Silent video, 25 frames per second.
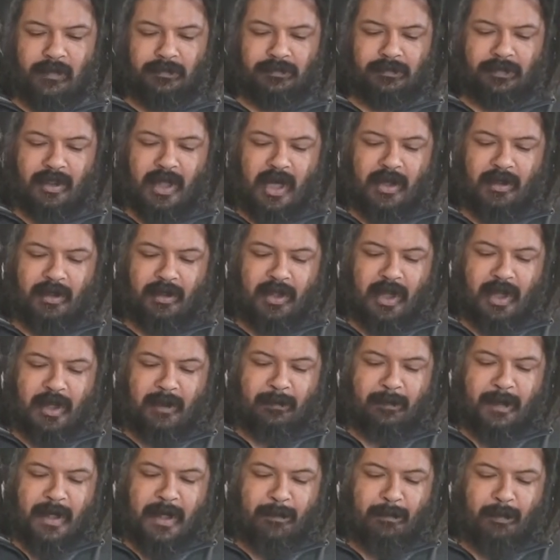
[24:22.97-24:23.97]
Kind of
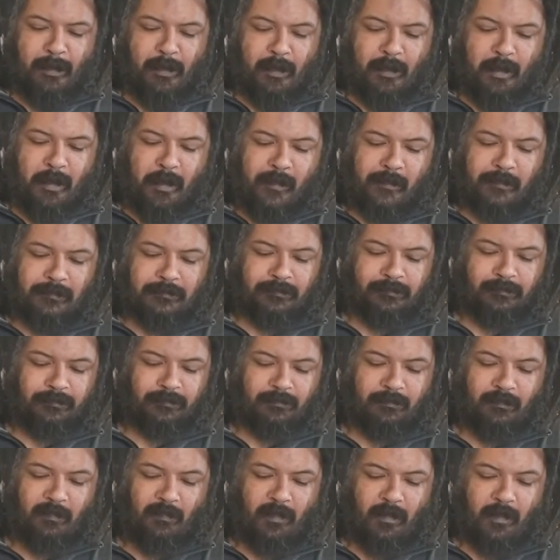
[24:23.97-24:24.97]
like people.
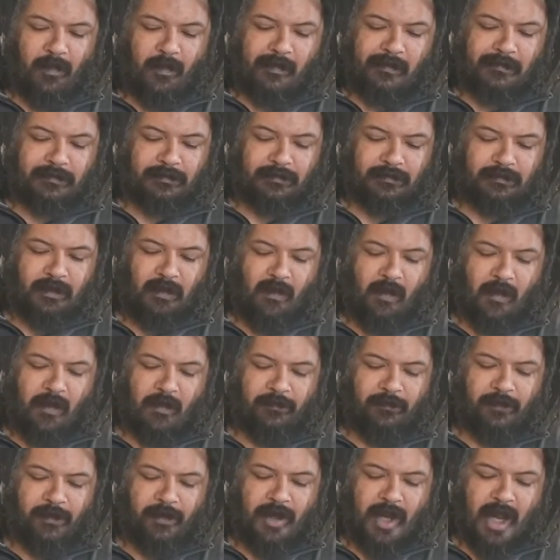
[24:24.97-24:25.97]

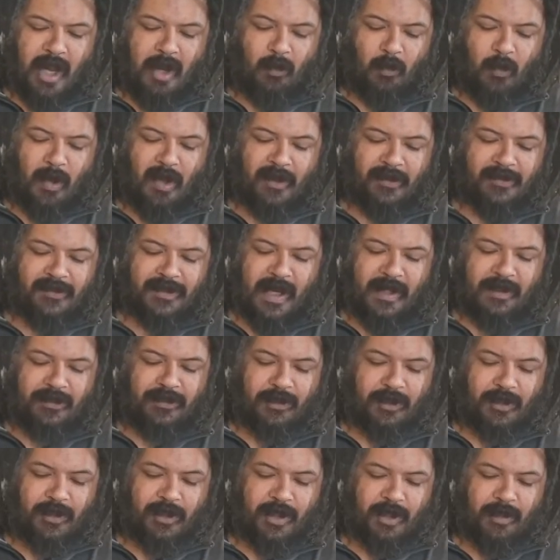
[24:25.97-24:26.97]
If you're not well
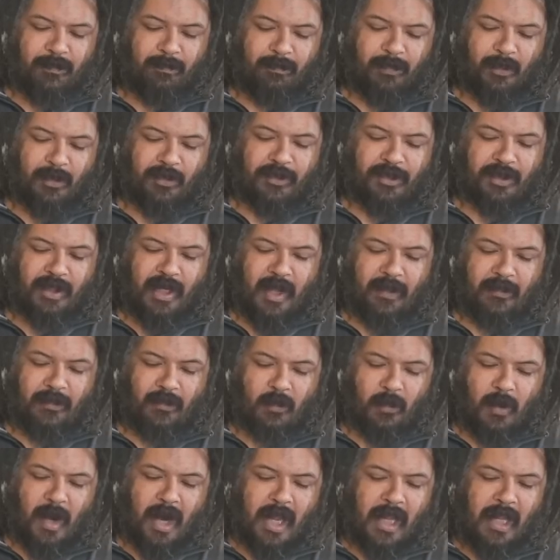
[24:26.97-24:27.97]
centered and put
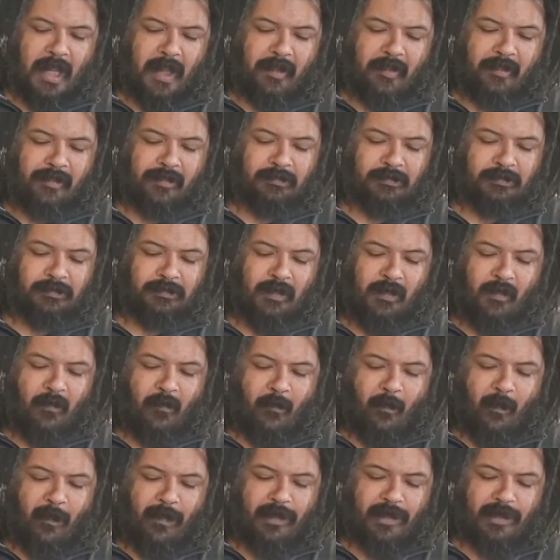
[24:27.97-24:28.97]
together well,
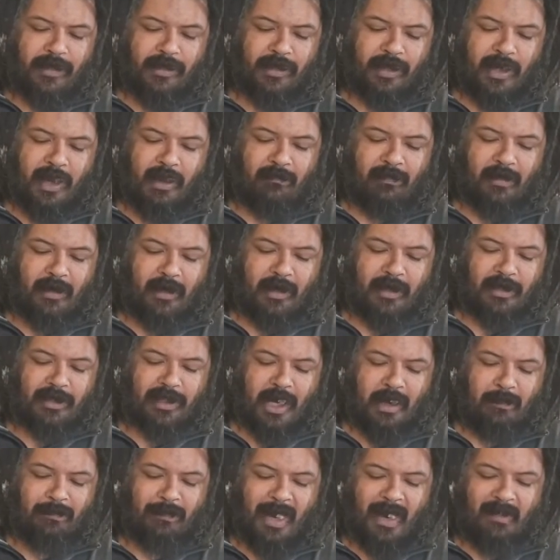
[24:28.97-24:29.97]
you're going to have a hard
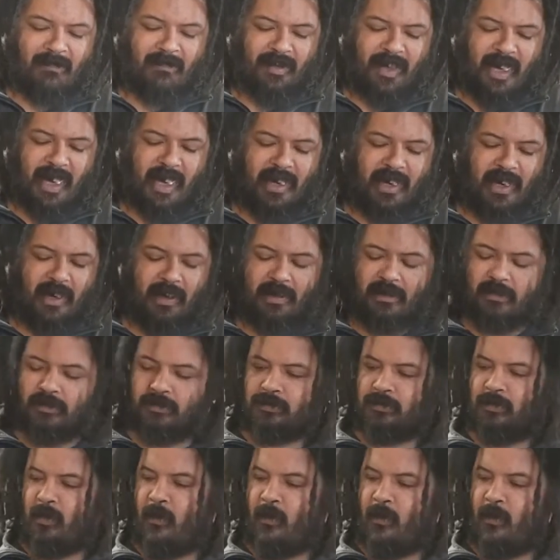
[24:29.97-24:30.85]
time navigating.